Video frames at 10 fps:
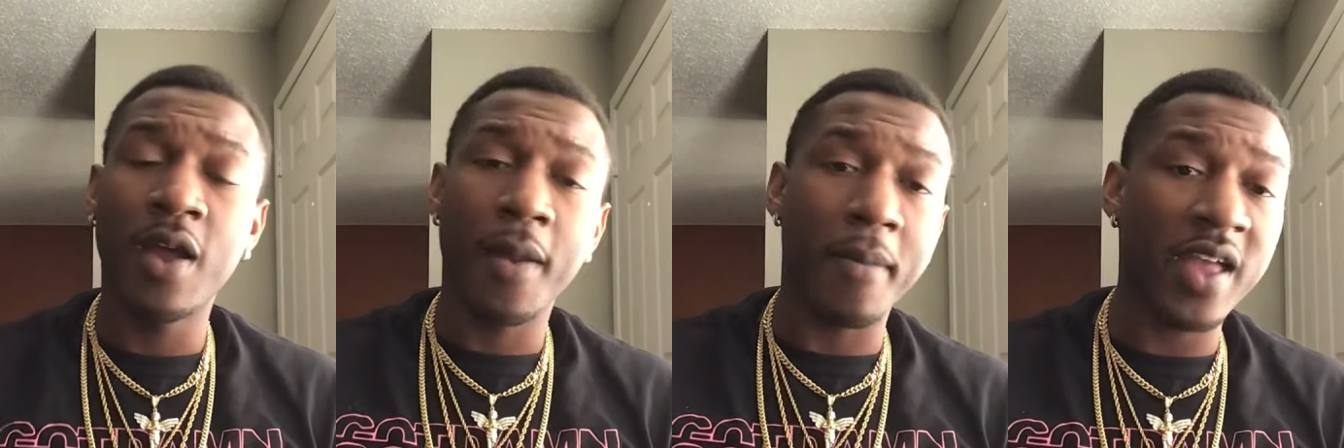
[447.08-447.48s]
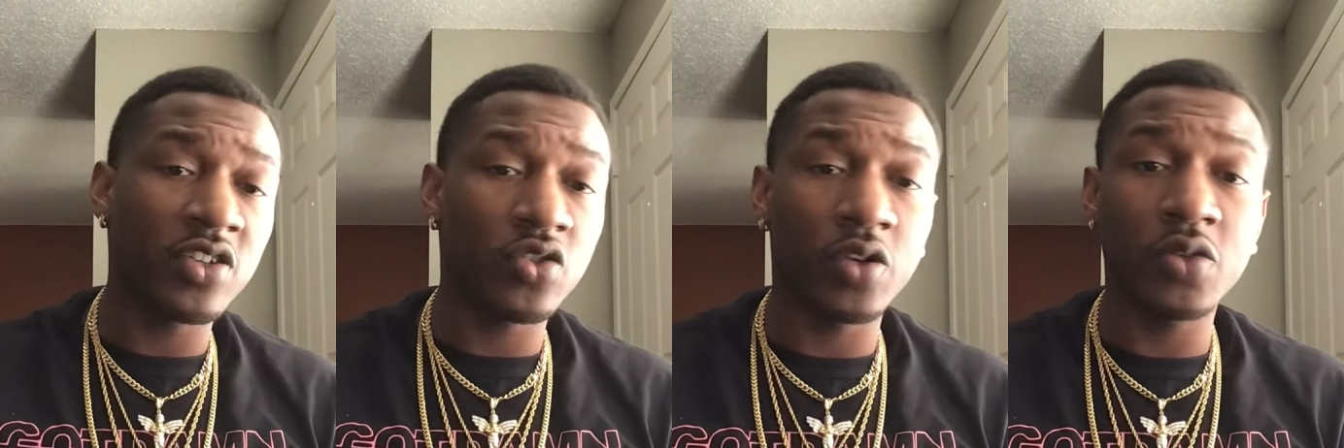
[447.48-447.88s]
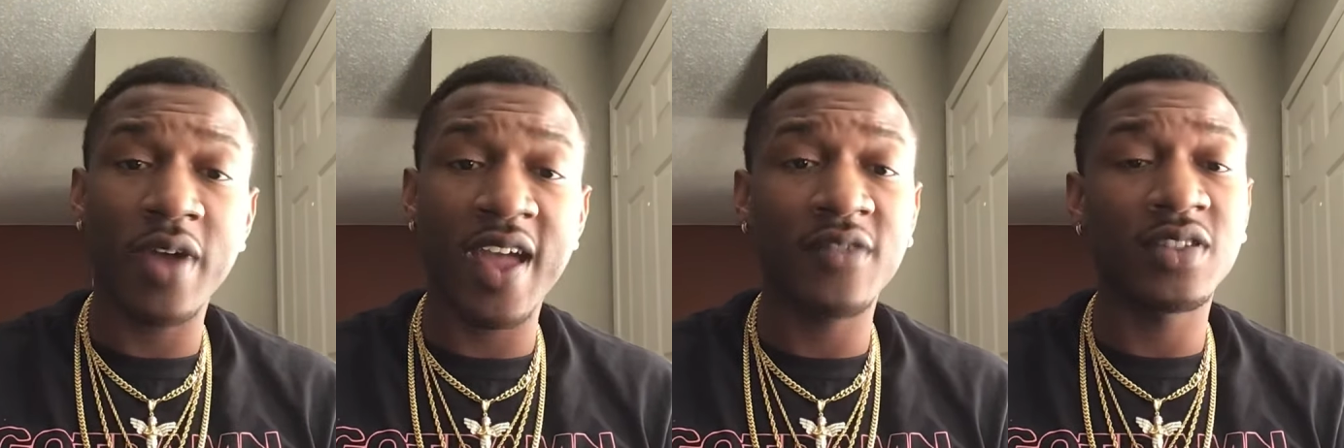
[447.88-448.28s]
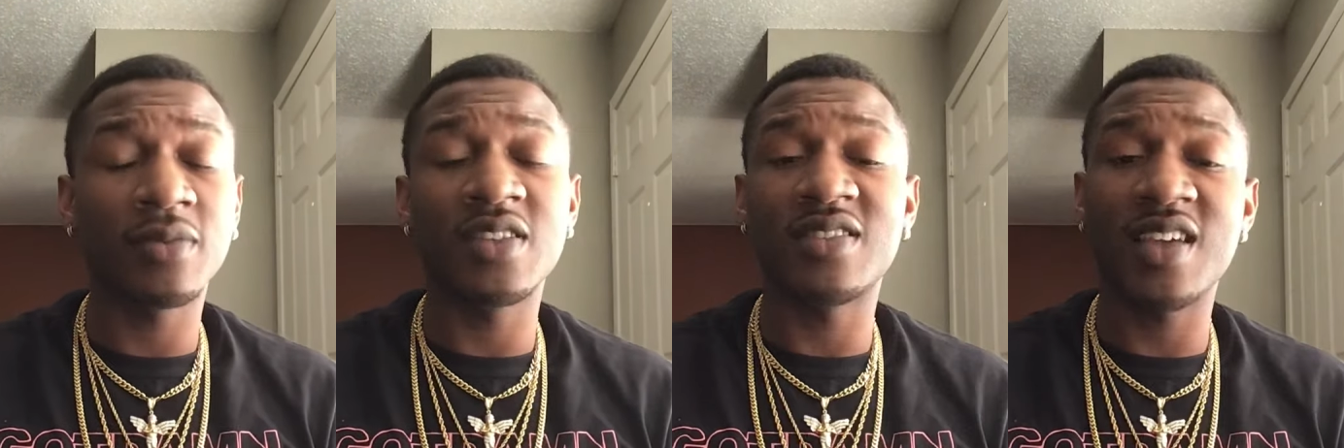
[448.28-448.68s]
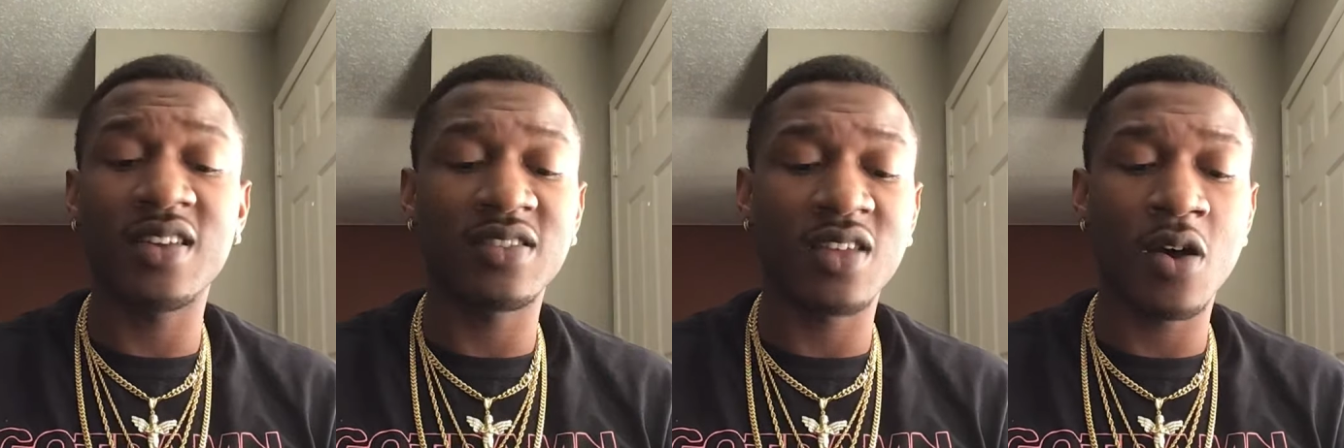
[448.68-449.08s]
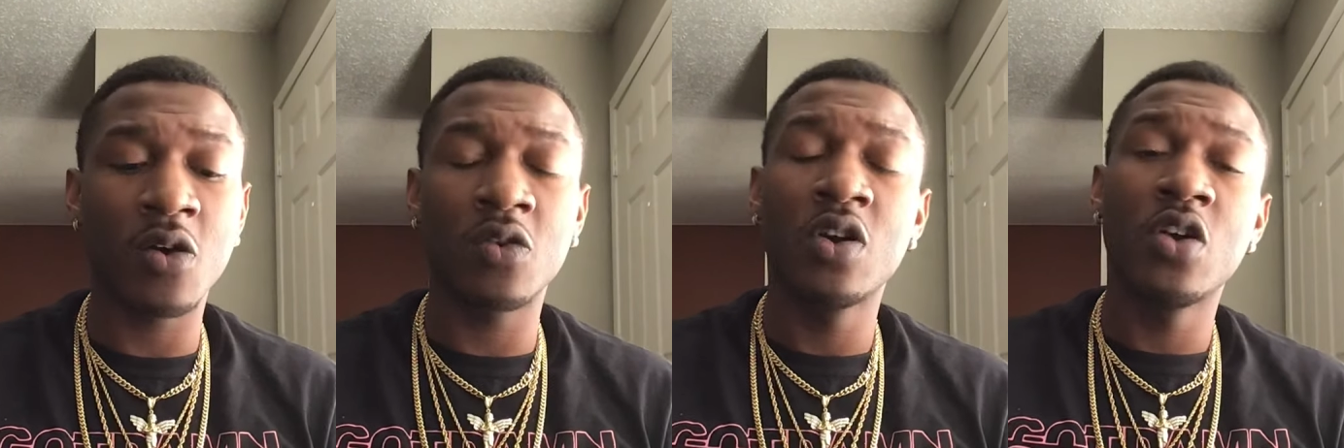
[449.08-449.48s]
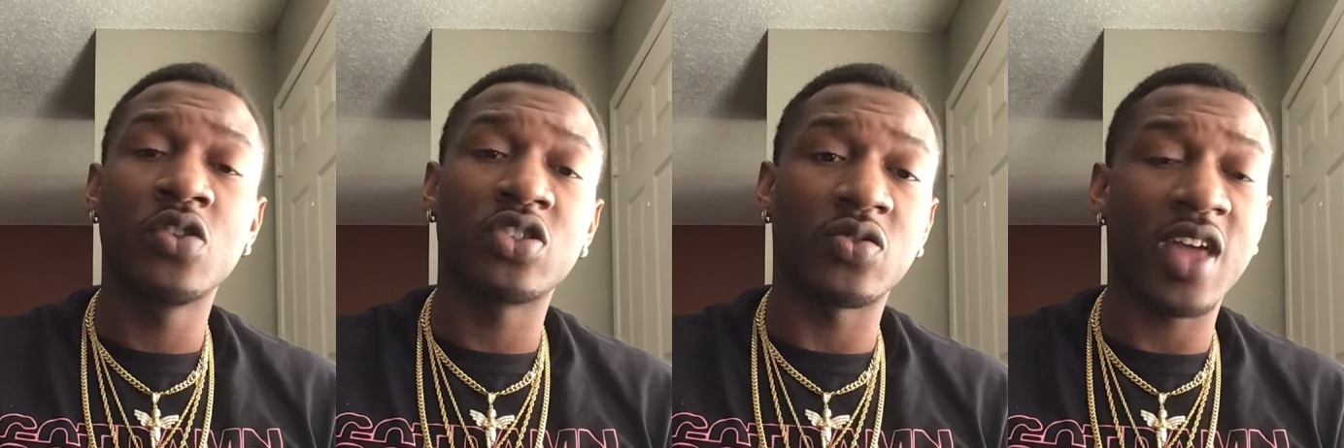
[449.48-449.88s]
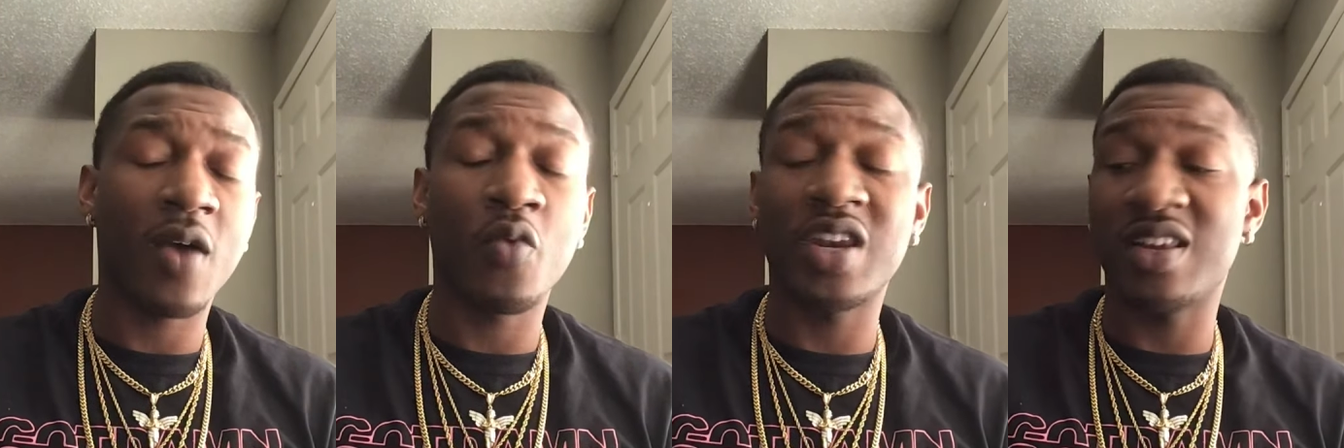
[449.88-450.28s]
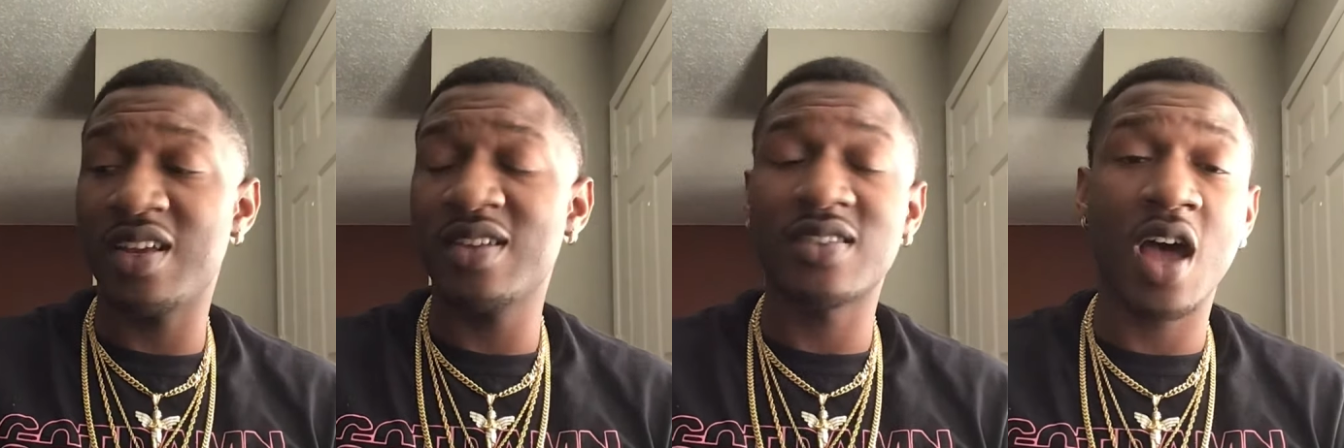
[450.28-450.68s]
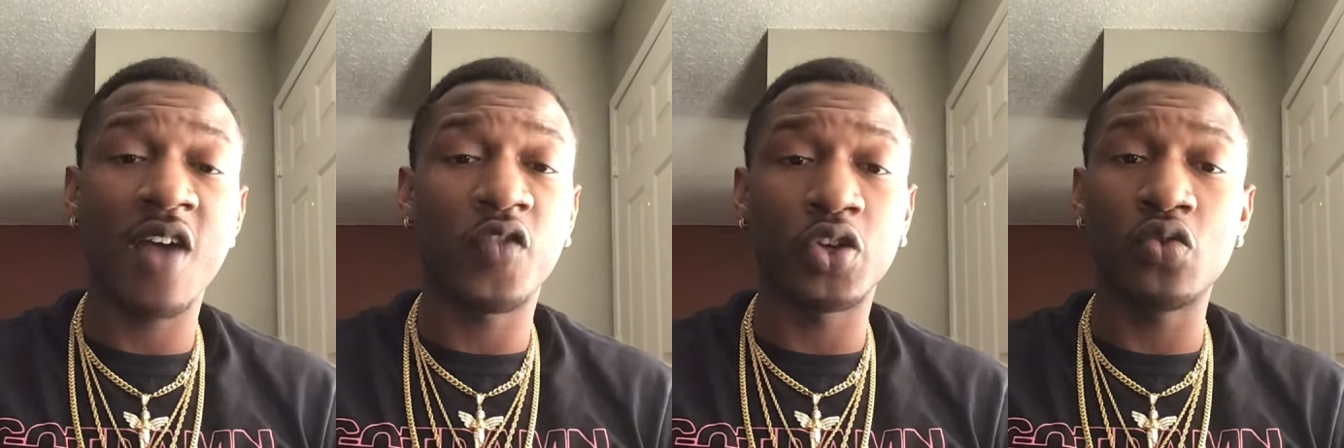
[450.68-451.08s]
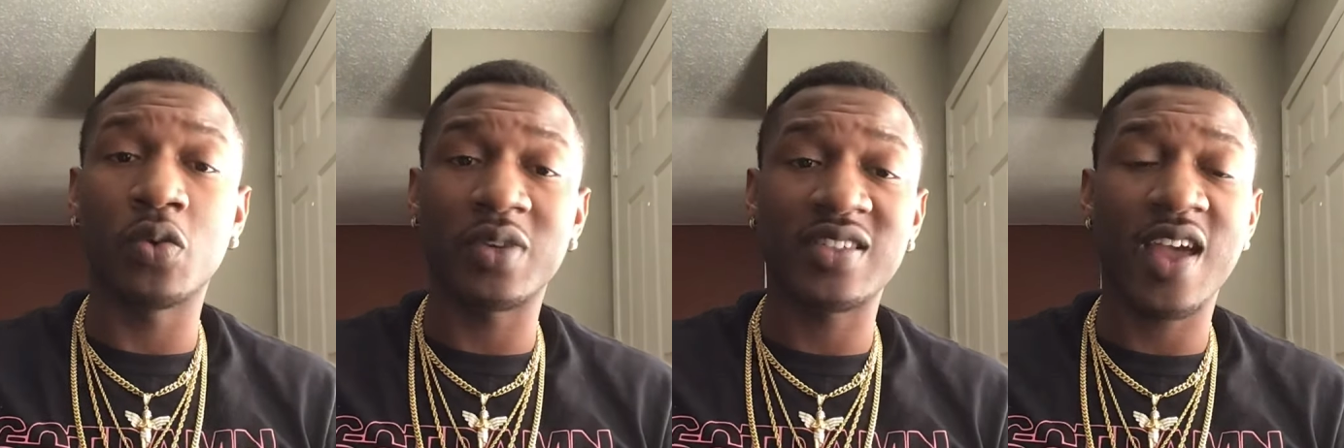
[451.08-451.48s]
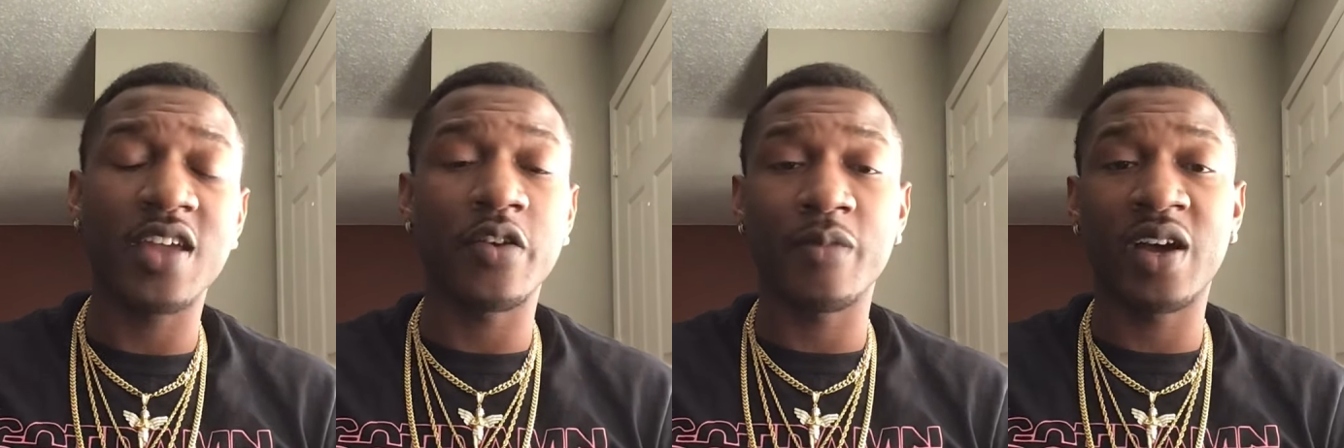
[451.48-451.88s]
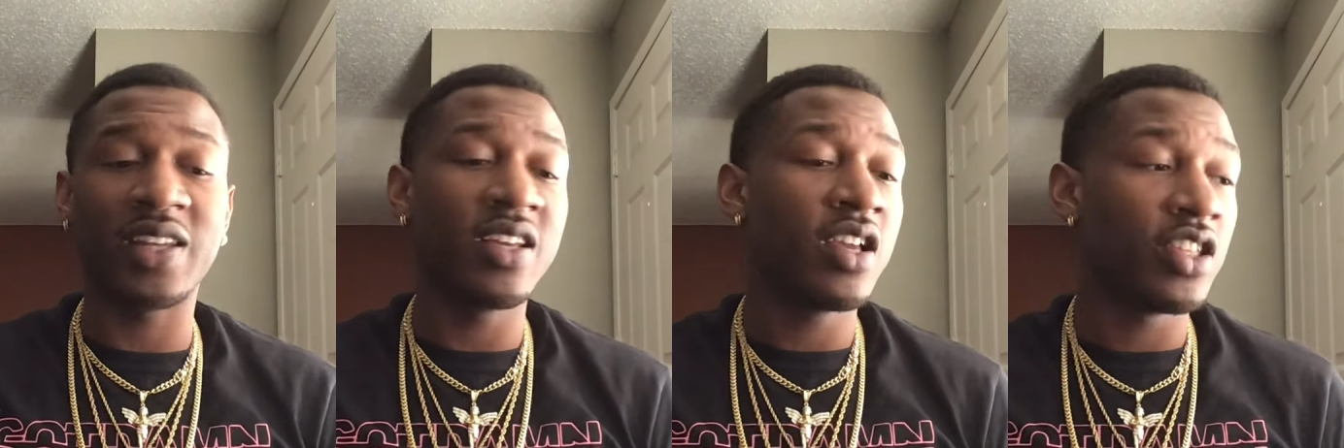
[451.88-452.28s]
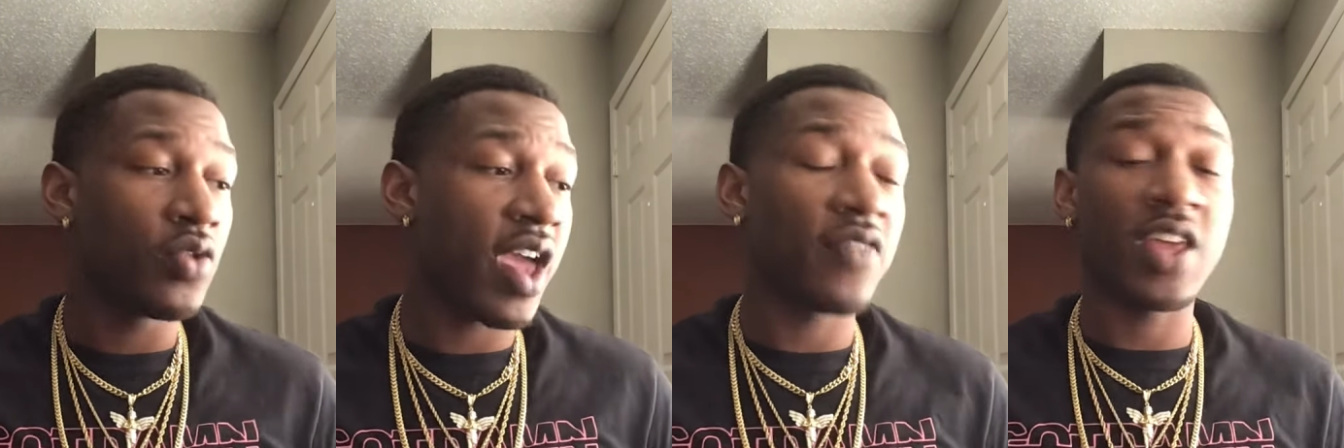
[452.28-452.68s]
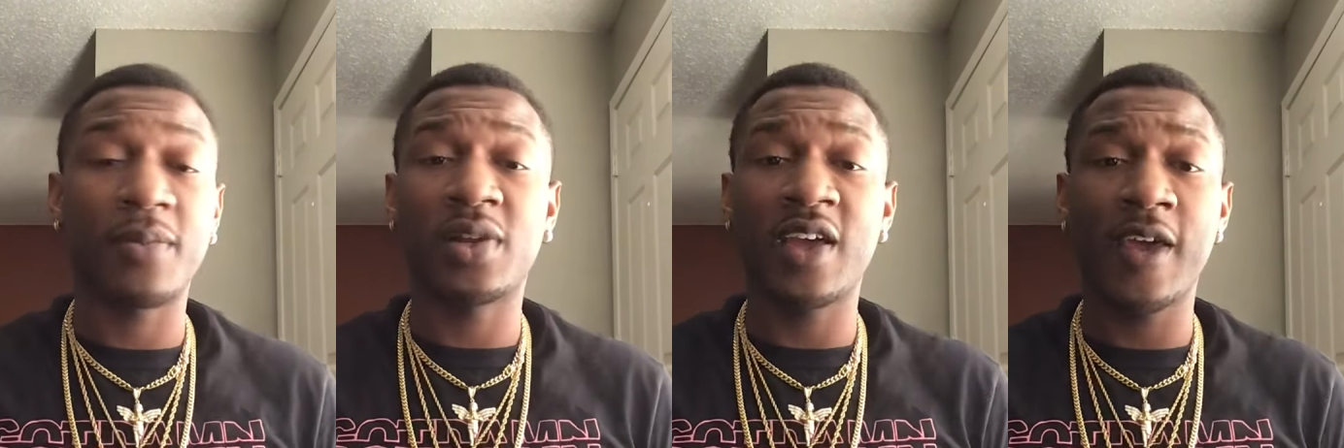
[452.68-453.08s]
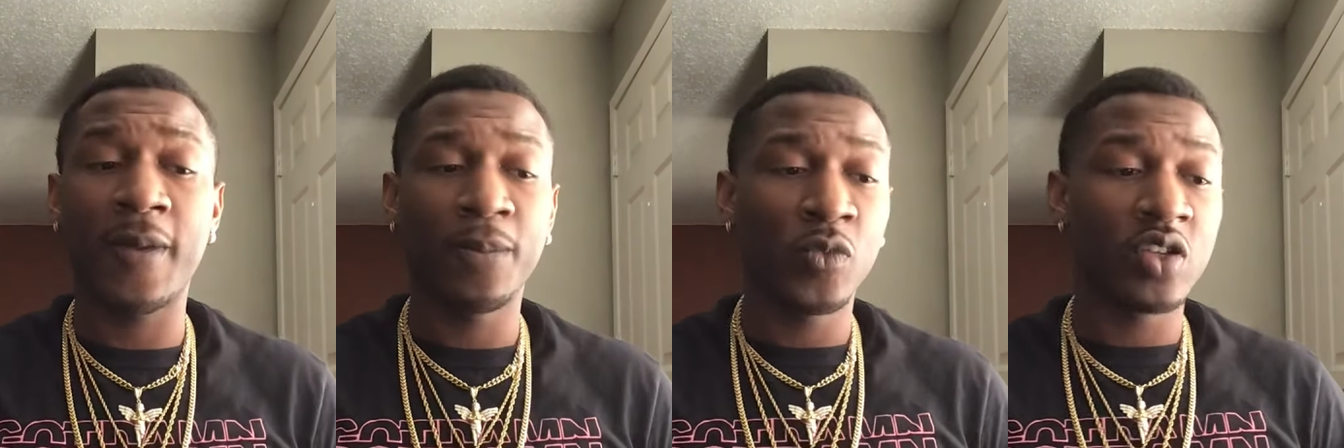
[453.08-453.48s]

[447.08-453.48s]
make sure you have something set in stone so that when it is time for you to retain your money, you have that plan.